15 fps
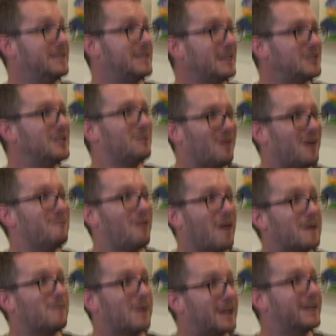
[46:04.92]
he's actually quite a
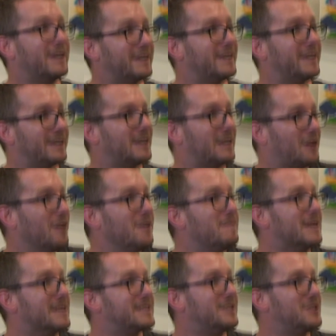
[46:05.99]
right-wing
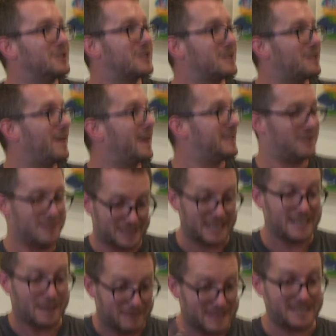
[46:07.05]
economist. He just, like, he's just
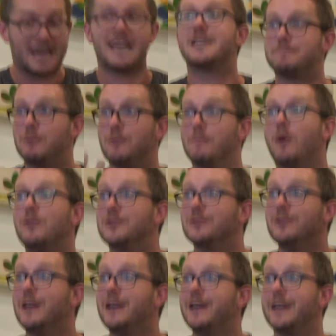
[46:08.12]
sitting there with his textbook model,
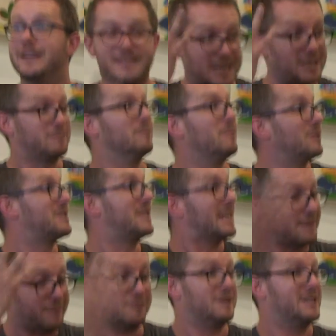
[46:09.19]
and the textbook model
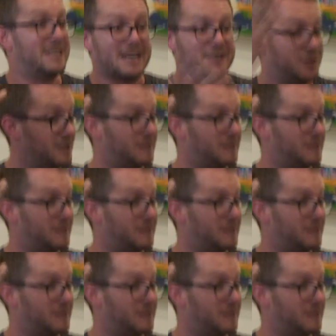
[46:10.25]
says, if you're in a recession,